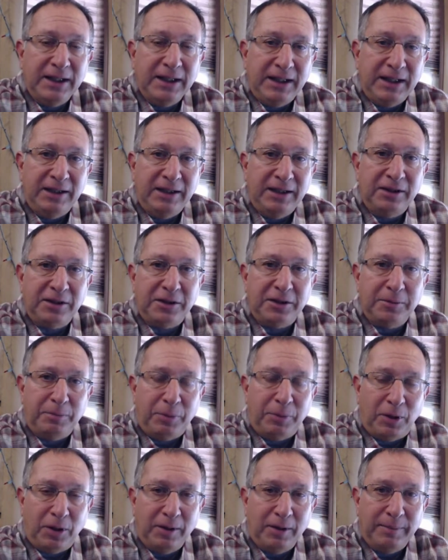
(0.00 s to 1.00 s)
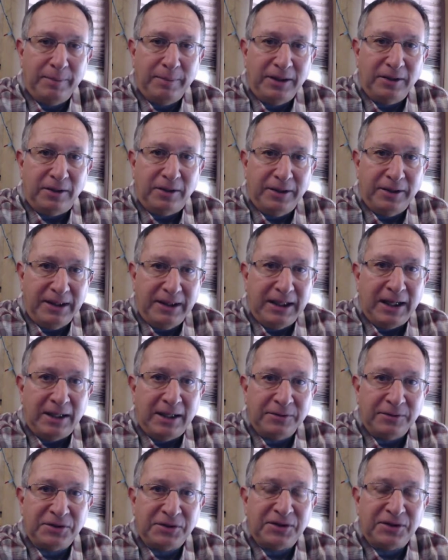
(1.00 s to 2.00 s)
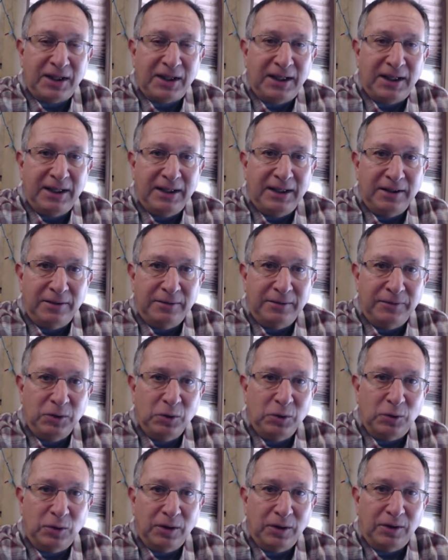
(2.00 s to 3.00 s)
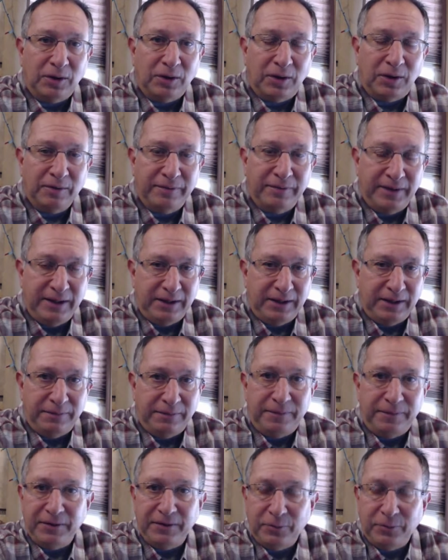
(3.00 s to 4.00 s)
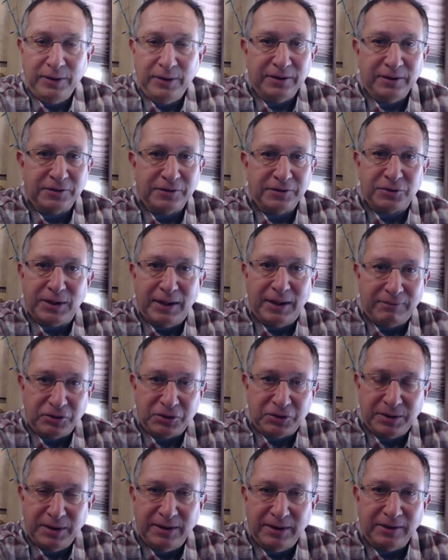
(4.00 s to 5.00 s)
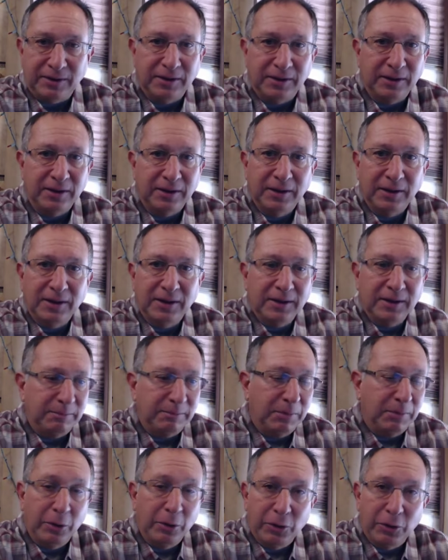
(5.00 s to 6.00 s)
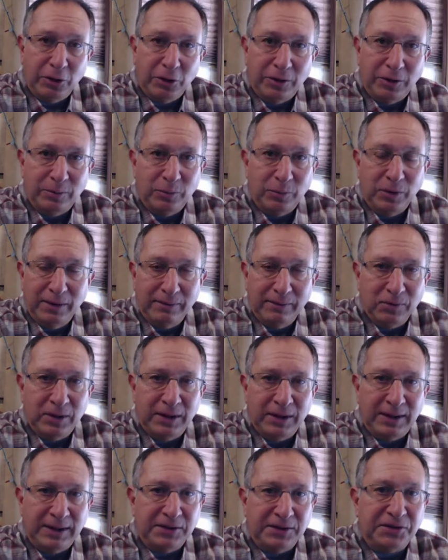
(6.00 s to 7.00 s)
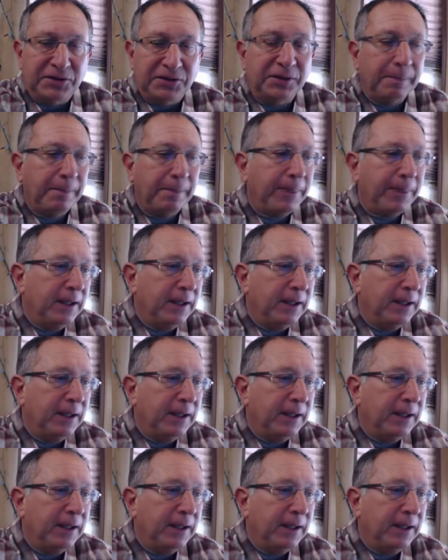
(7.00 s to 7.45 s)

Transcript: in the compartment on the outside of your RV, fifth wheel, travel trailer, motor home, whatever it is,